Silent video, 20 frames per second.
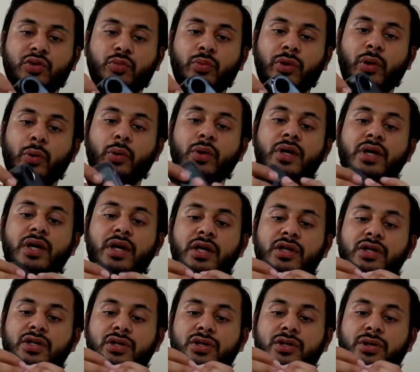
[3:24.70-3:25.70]
well.
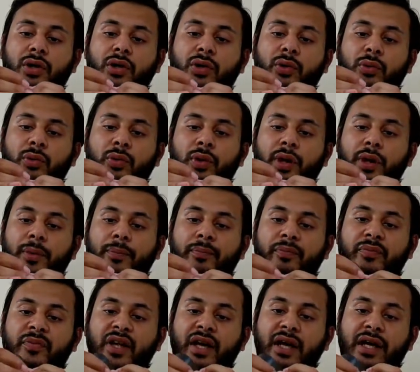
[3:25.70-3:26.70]
So
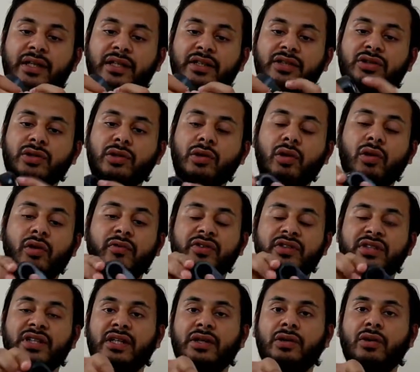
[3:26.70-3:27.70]
and it's
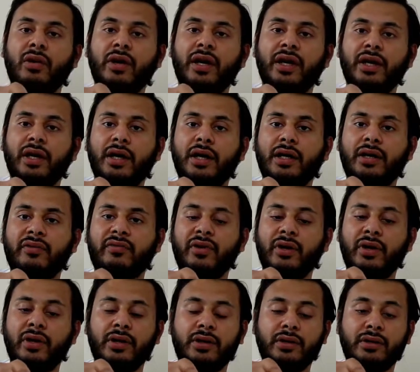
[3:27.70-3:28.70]
obviously got
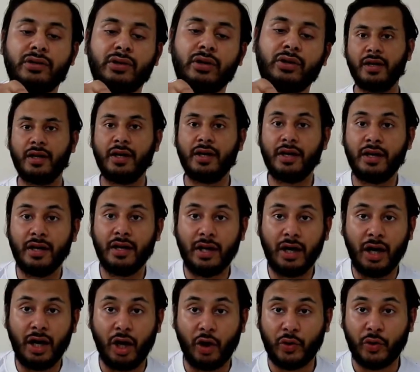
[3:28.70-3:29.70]
another dock.
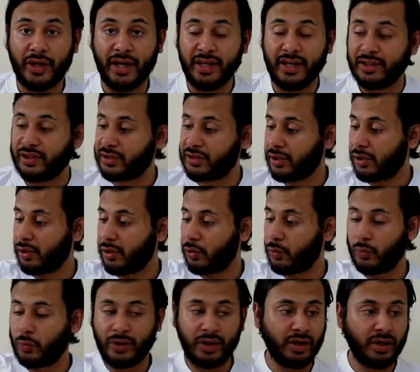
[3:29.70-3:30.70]
Okay, so
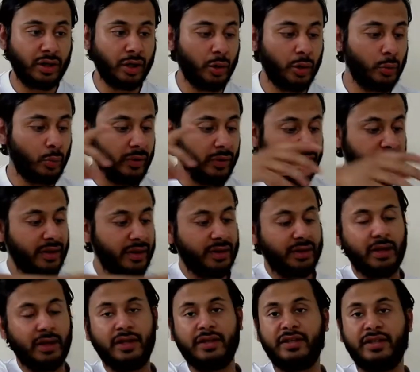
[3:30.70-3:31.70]
we're going to go with
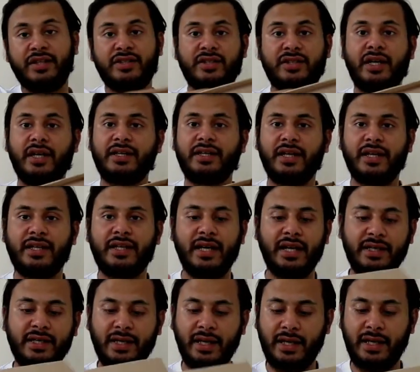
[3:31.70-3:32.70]
this side
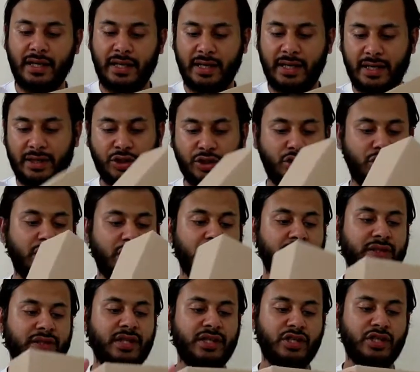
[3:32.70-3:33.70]
again and
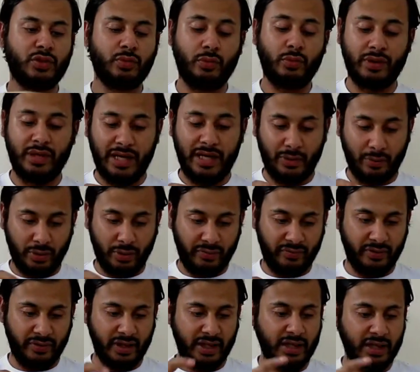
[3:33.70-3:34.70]
check this one out
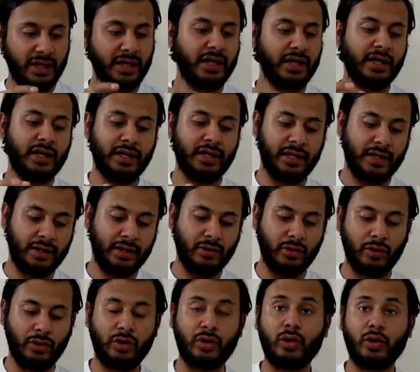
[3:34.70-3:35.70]
over here. I'm going
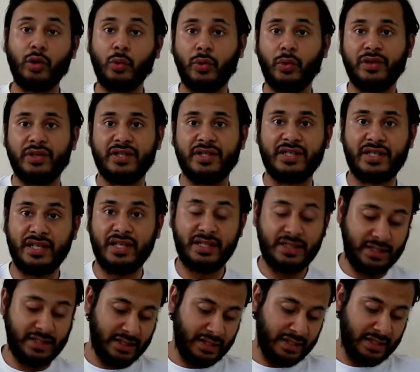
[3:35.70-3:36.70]
to see what this
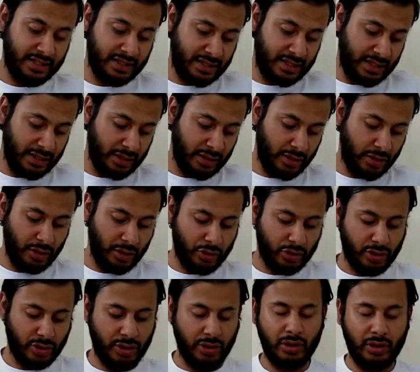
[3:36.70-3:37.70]
is. Let's take a
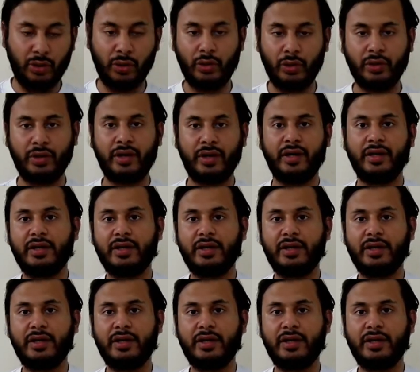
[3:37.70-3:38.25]
closer look.